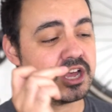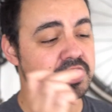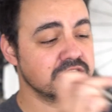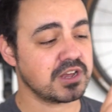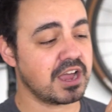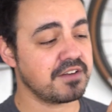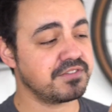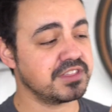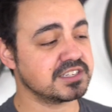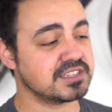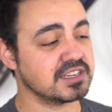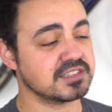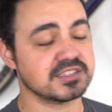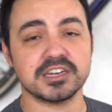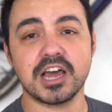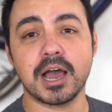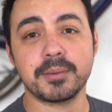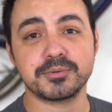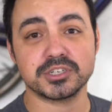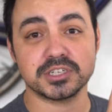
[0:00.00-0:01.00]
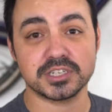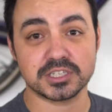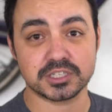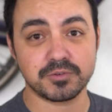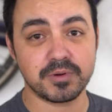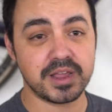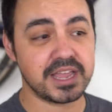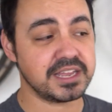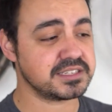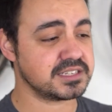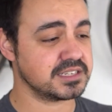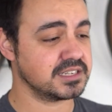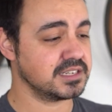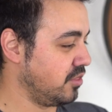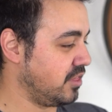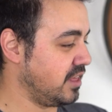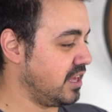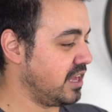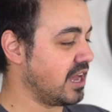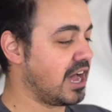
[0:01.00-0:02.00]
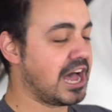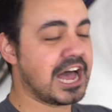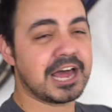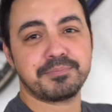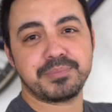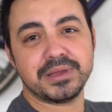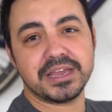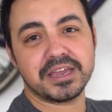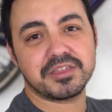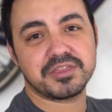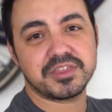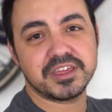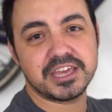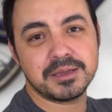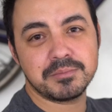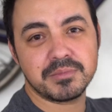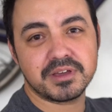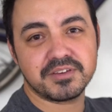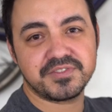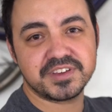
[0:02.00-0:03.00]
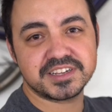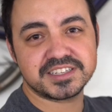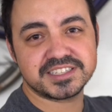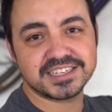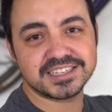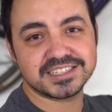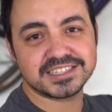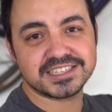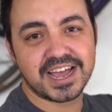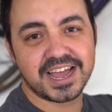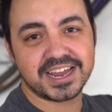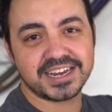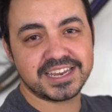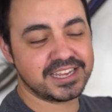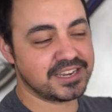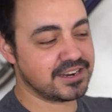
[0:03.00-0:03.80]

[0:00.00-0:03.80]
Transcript: So having this as an option is great. The hot pink theme fits inside